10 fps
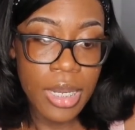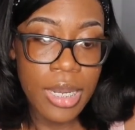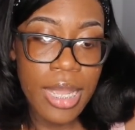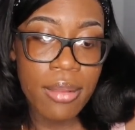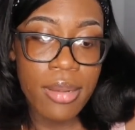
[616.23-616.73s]

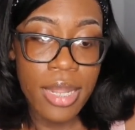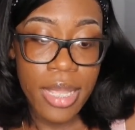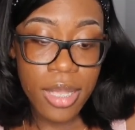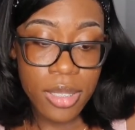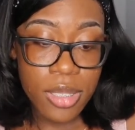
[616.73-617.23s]
now
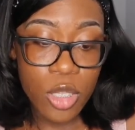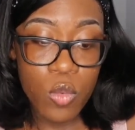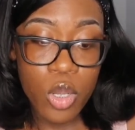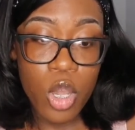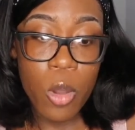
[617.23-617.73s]
next,
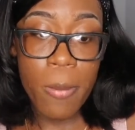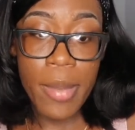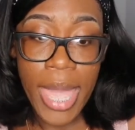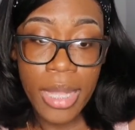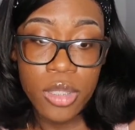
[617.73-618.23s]
you will go
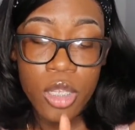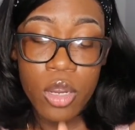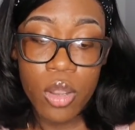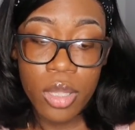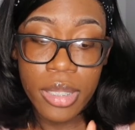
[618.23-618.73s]
back to
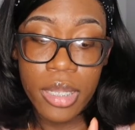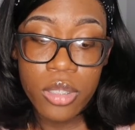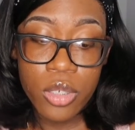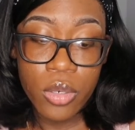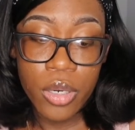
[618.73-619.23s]
your
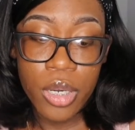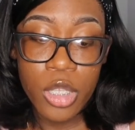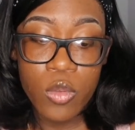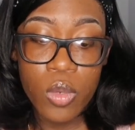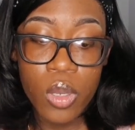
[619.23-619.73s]
online store
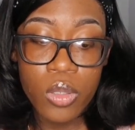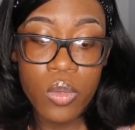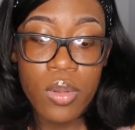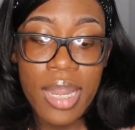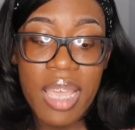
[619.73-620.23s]
and you will go
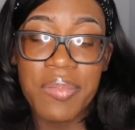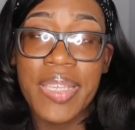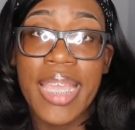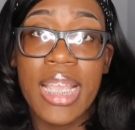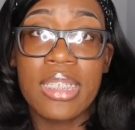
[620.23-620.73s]
to
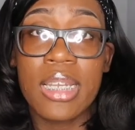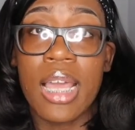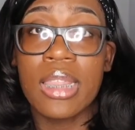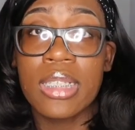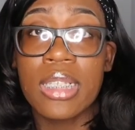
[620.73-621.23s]
navigation.
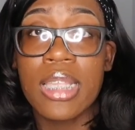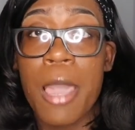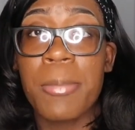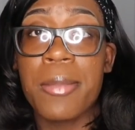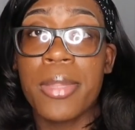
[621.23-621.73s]
Now this is
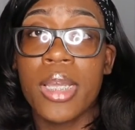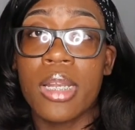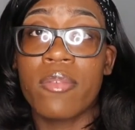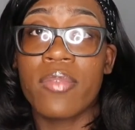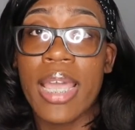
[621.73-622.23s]
how people are
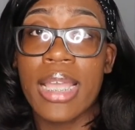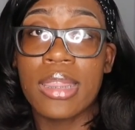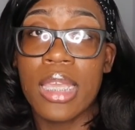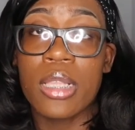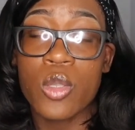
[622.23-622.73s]
going to
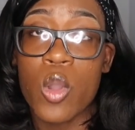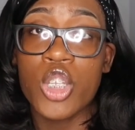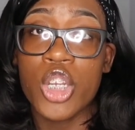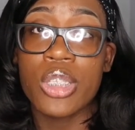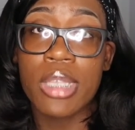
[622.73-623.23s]
find things
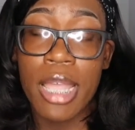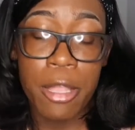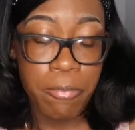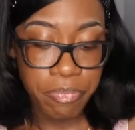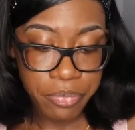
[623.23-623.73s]
on your
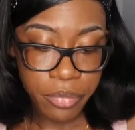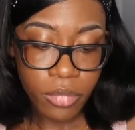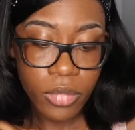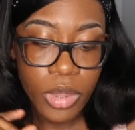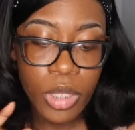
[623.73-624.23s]
site.
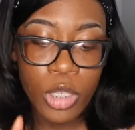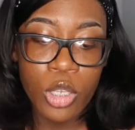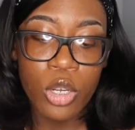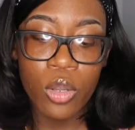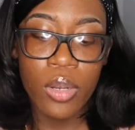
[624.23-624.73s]

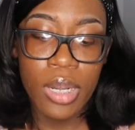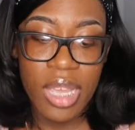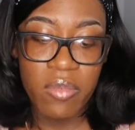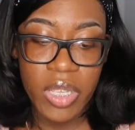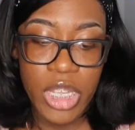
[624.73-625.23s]
You're going to go to
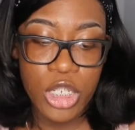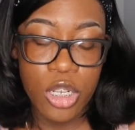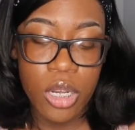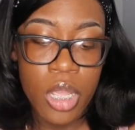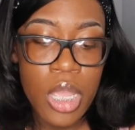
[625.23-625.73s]

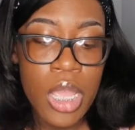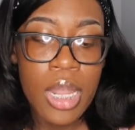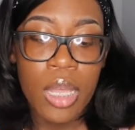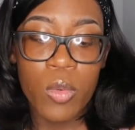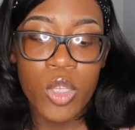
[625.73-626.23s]
navigation.
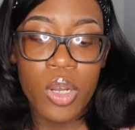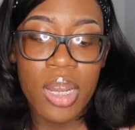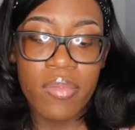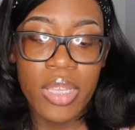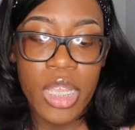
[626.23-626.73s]
Now when you go to
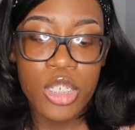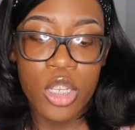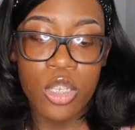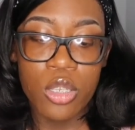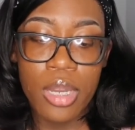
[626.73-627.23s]

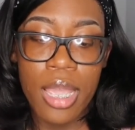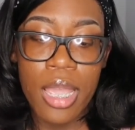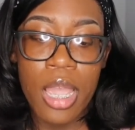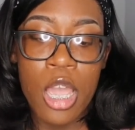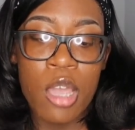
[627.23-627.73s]
navigation,
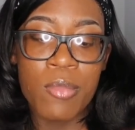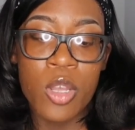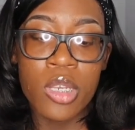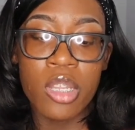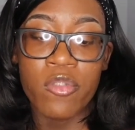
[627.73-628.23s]

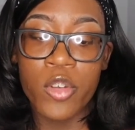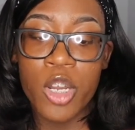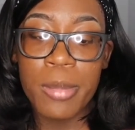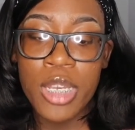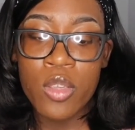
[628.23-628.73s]
um, the
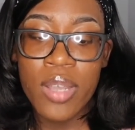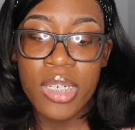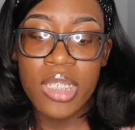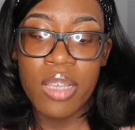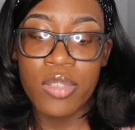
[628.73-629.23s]
footer menu, I
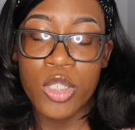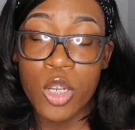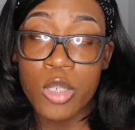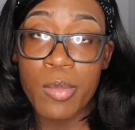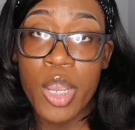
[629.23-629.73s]
just have a
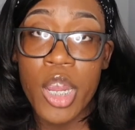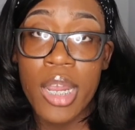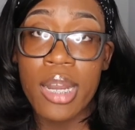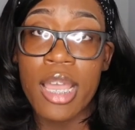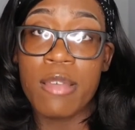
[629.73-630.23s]
search bar
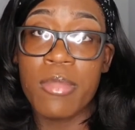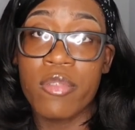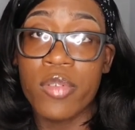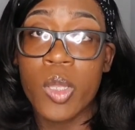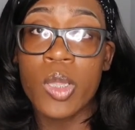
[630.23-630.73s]
and I have my
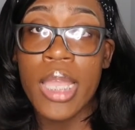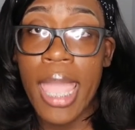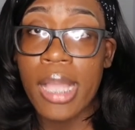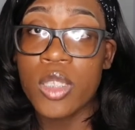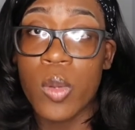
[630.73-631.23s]
frequently
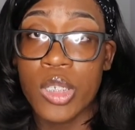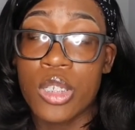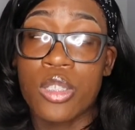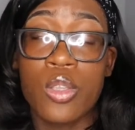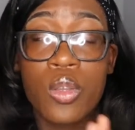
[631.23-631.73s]
asked
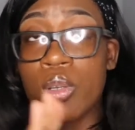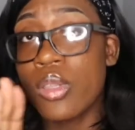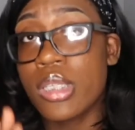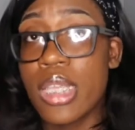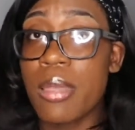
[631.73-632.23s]
questions. And you can do
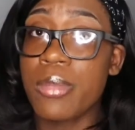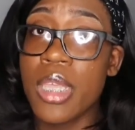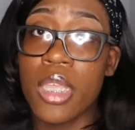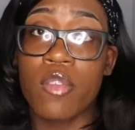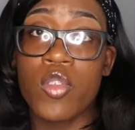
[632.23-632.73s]
the same
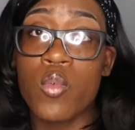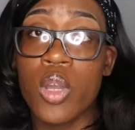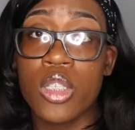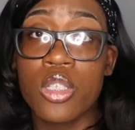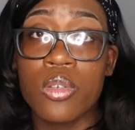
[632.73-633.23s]
thing if you
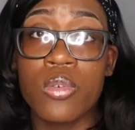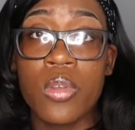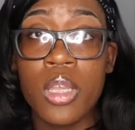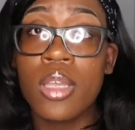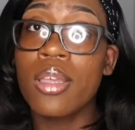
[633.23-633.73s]
want
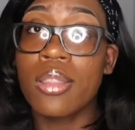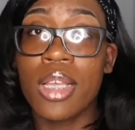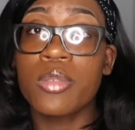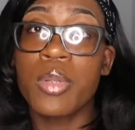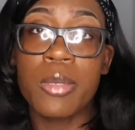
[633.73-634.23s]
to.
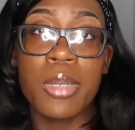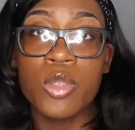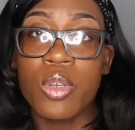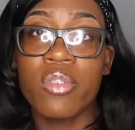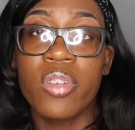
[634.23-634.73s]
That's pretty much
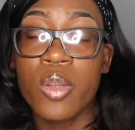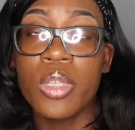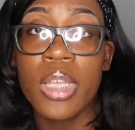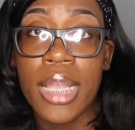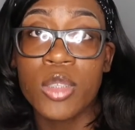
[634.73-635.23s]
where the
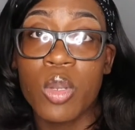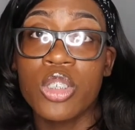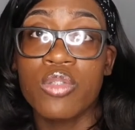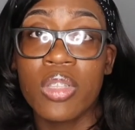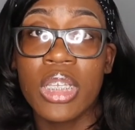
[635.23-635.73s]
frequently asked
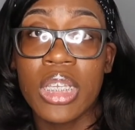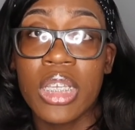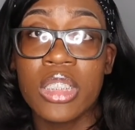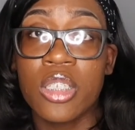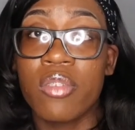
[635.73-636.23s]
questions really
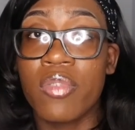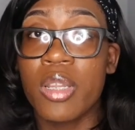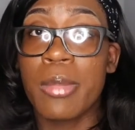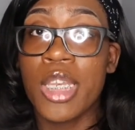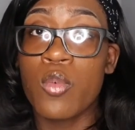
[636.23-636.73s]
is. So the
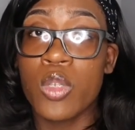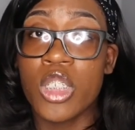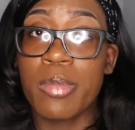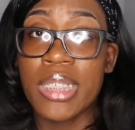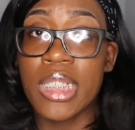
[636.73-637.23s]
footer menu, which
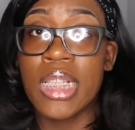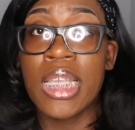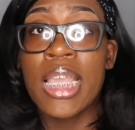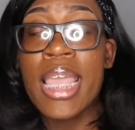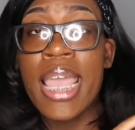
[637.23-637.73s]
is
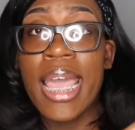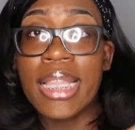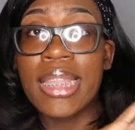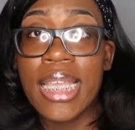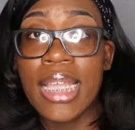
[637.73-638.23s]
basically
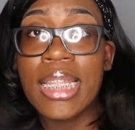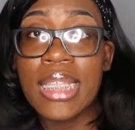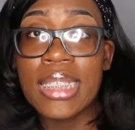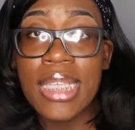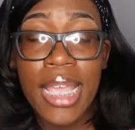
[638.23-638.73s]
at the end of
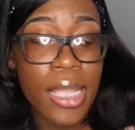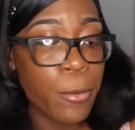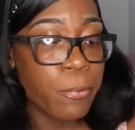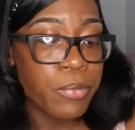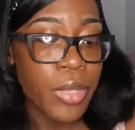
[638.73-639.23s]
the site